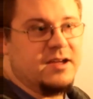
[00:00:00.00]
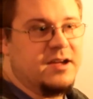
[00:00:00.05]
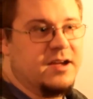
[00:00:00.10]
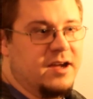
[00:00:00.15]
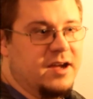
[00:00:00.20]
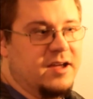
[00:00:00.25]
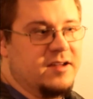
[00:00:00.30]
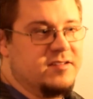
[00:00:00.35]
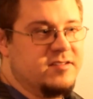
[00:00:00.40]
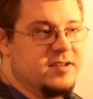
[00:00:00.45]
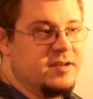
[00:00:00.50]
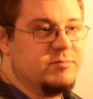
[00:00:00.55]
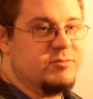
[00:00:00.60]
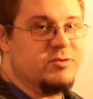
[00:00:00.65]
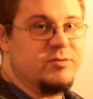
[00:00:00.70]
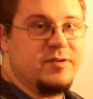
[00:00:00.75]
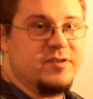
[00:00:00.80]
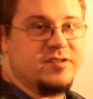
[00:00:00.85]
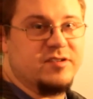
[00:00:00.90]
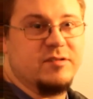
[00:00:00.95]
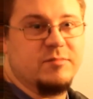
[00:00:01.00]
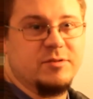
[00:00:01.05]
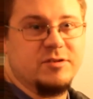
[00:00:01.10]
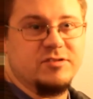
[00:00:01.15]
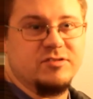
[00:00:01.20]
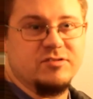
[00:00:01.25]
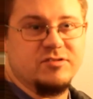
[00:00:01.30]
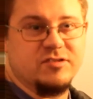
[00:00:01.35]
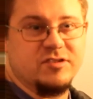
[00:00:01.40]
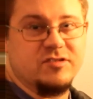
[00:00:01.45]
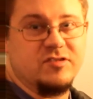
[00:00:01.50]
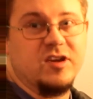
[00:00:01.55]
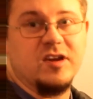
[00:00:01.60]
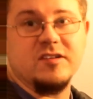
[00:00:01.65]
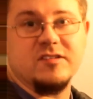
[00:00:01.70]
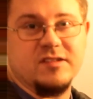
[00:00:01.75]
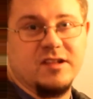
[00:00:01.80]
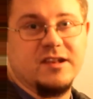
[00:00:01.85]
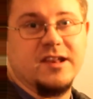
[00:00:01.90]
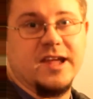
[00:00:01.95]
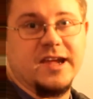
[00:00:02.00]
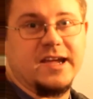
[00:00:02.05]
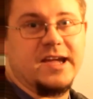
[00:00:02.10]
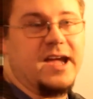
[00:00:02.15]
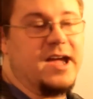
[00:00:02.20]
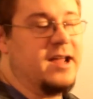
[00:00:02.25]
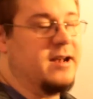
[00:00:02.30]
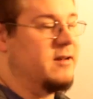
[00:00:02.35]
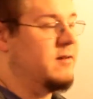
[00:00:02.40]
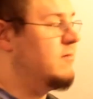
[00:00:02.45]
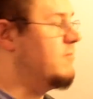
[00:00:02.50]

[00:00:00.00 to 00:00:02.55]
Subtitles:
it seems reasonable to suggest that they can.